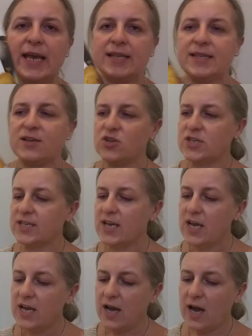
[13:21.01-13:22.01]
And there's
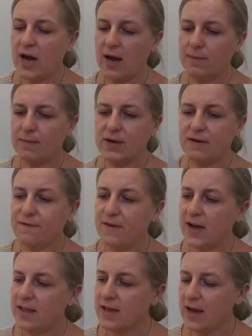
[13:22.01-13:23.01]

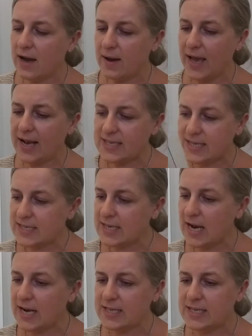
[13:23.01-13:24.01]
fun
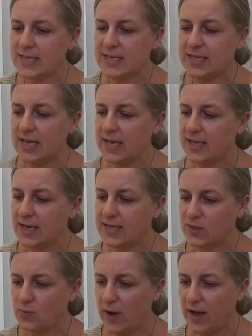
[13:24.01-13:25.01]
exercises and
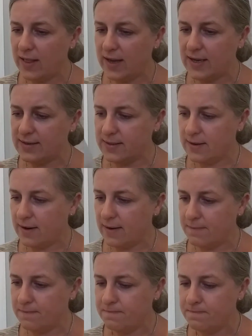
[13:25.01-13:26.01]
as well as
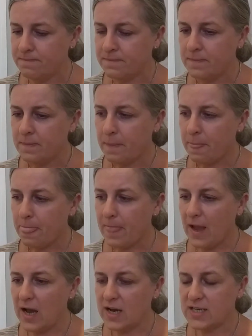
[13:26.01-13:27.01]

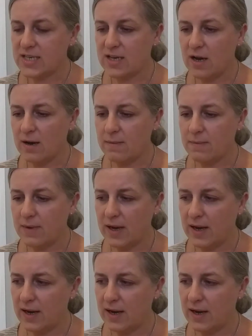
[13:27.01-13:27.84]
some,